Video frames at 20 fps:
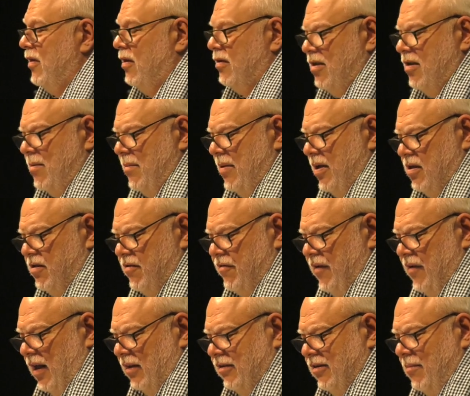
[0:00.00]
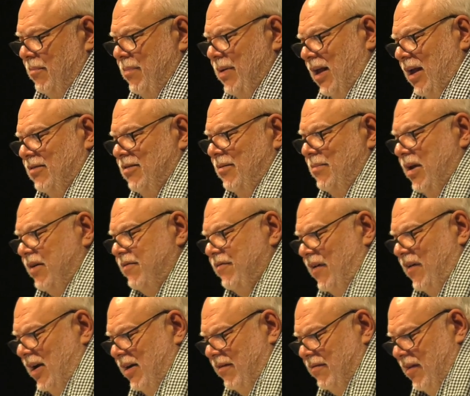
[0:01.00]
this image felt compelled to make
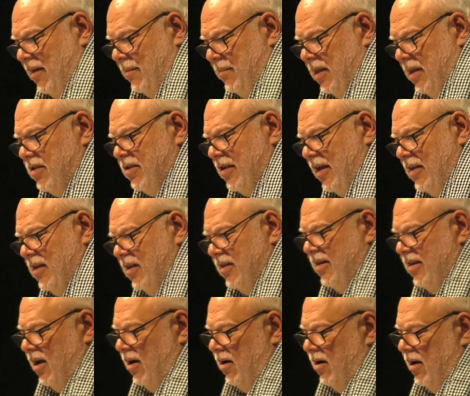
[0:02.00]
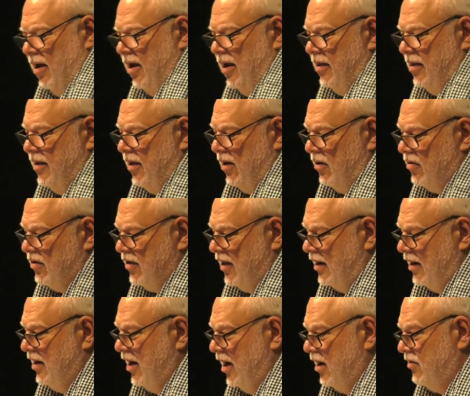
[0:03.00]
fun of them and say that they're in their
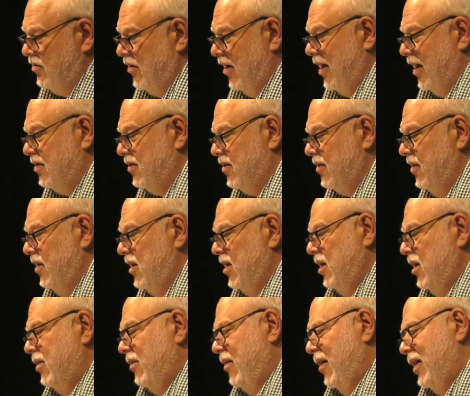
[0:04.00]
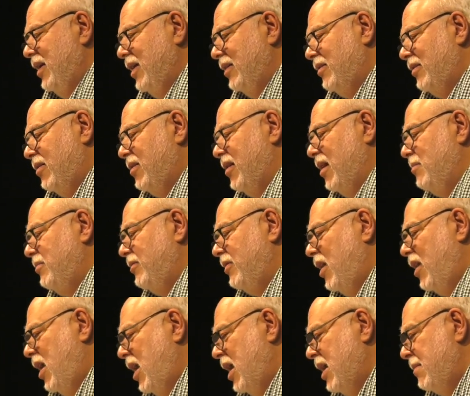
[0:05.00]
Sunday dress. Right? At the same
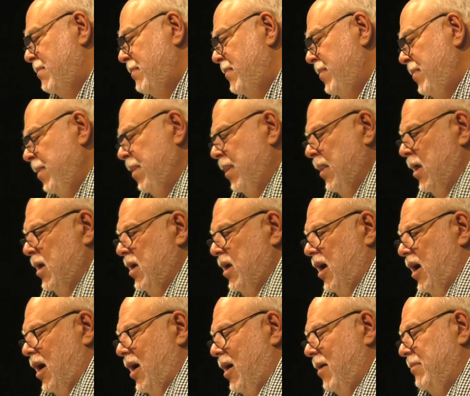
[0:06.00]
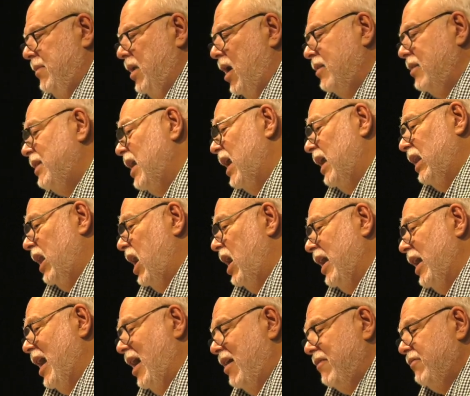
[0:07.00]
time, um, not that
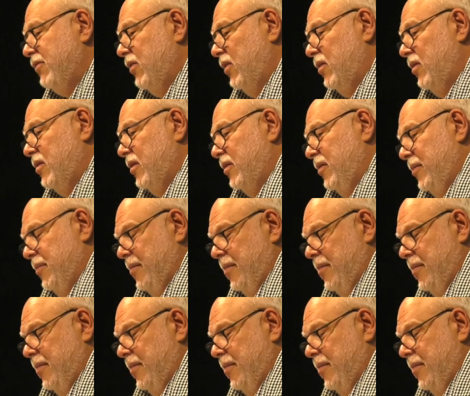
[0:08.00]
long after, uh,